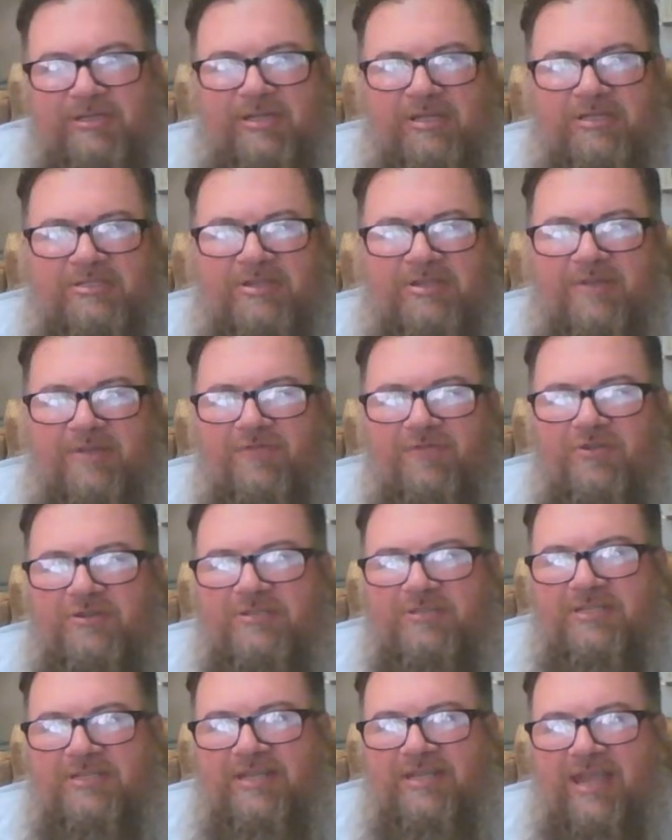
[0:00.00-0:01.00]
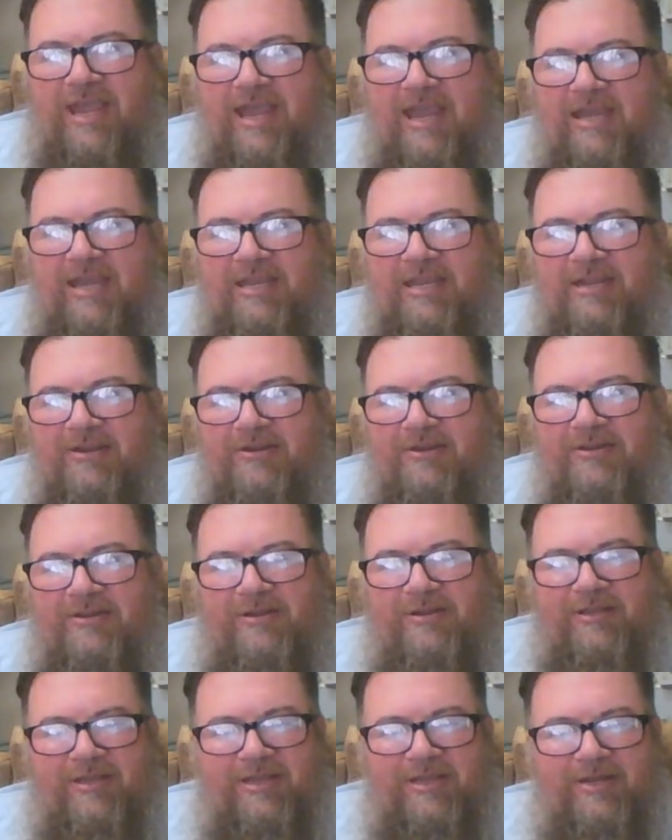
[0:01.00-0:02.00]
It's our first attack here
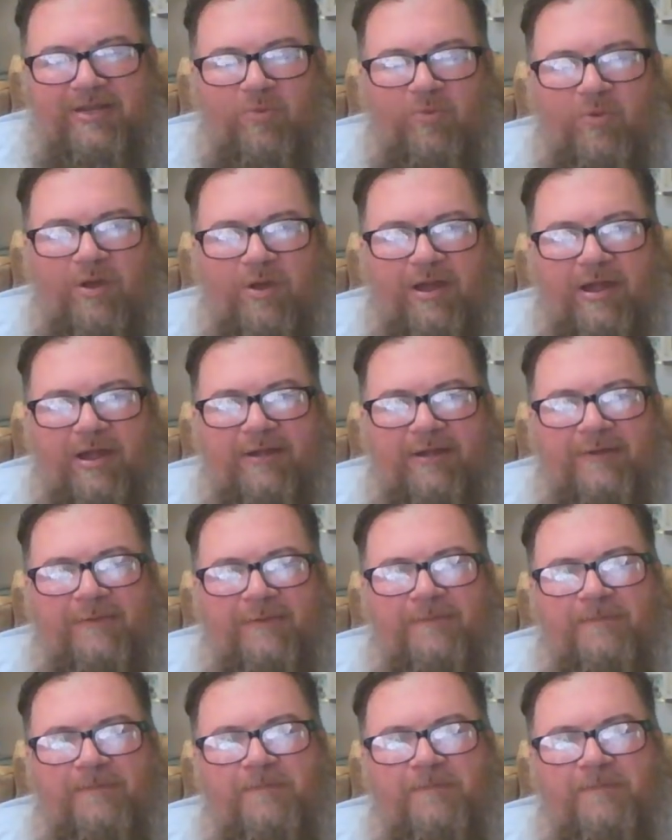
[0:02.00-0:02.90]
in a while.